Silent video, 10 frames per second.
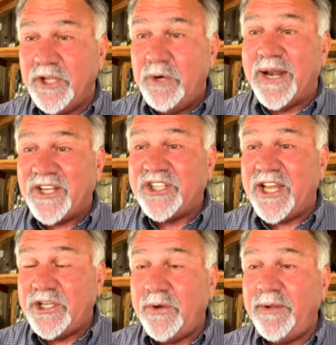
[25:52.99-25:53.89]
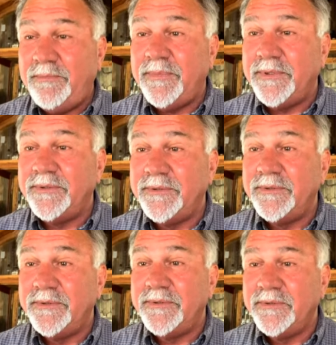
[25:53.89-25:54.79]
You know what I said to him?
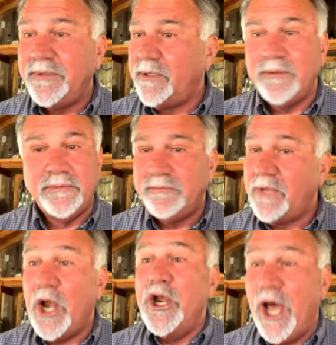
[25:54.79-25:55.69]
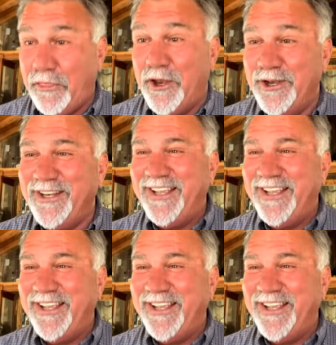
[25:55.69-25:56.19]
What? Nothing.